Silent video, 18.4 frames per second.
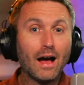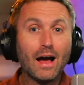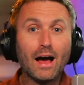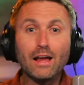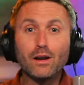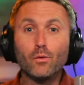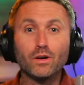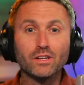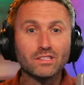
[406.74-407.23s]

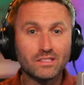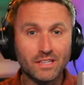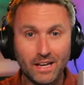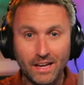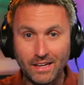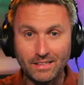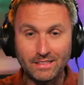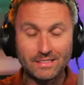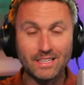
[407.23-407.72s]
I don't want to
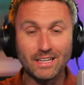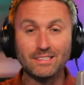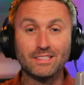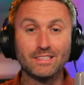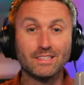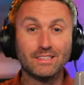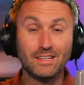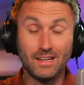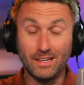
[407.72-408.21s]
say sees
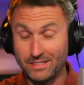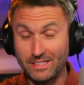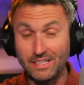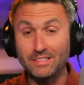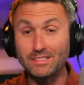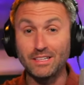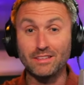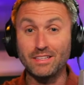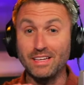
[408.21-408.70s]

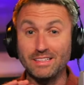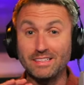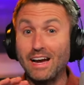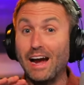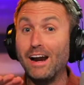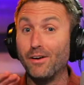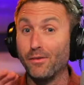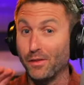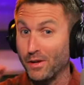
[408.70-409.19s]
it the
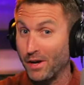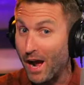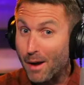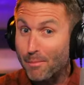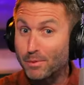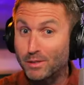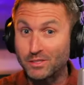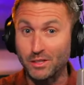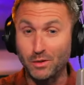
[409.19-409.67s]
entirely
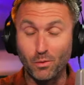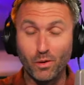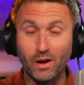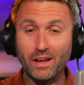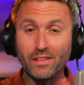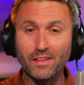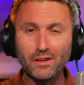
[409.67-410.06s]
opposite way.